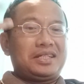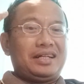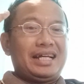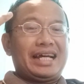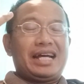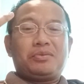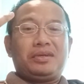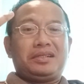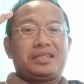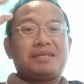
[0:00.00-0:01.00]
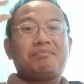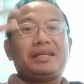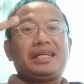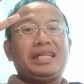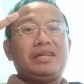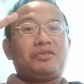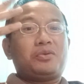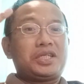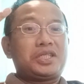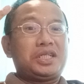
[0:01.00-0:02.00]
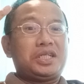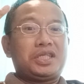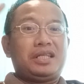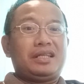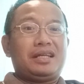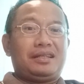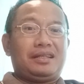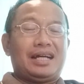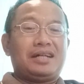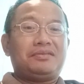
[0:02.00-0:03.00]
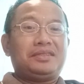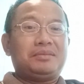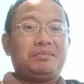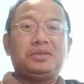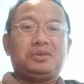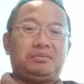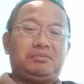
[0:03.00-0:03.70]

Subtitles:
not like I will simply give questions and then out of the blue,